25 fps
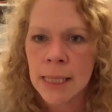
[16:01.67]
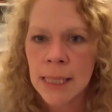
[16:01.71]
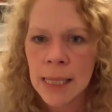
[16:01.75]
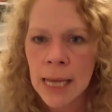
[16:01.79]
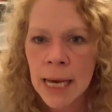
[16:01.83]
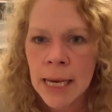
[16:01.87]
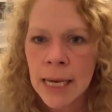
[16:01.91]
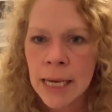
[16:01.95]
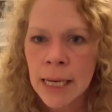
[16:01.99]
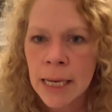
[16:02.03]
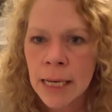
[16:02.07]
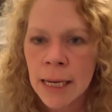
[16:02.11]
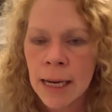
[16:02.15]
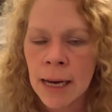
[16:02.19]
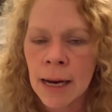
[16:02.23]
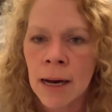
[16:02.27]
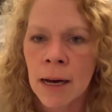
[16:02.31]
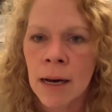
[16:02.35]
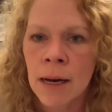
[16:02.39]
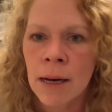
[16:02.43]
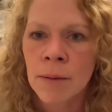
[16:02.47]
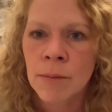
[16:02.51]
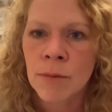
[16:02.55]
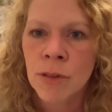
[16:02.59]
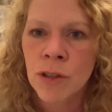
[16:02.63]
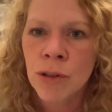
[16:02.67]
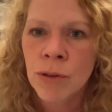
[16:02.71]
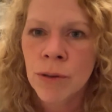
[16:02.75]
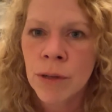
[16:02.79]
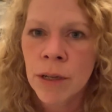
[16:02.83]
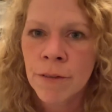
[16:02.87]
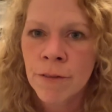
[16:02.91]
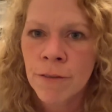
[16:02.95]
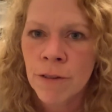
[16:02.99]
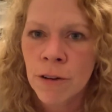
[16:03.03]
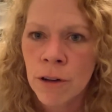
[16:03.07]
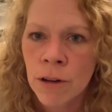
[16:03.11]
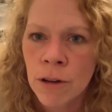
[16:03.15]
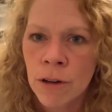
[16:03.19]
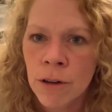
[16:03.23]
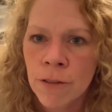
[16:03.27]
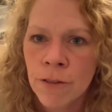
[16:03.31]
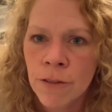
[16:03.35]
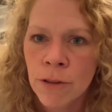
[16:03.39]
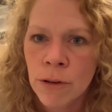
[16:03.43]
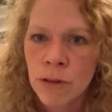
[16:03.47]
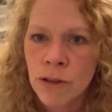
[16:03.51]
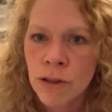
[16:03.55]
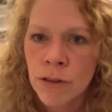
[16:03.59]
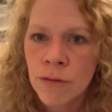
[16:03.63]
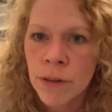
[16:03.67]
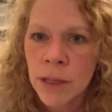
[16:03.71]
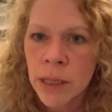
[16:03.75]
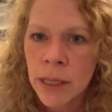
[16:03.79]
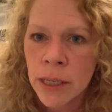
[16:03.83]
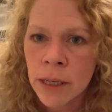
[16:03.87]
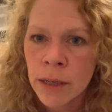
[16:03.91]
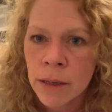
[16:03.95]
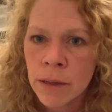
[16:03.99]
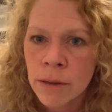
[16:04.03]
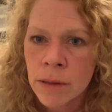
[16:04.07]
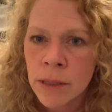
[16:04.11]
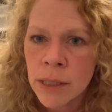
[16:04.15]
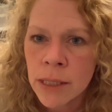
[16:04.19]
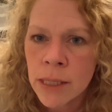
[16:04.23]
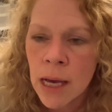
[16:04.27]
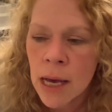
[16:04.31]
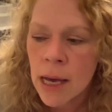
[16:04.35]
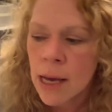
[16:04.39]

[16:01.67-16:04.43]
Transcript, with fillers: like. Um, tune in for future videos.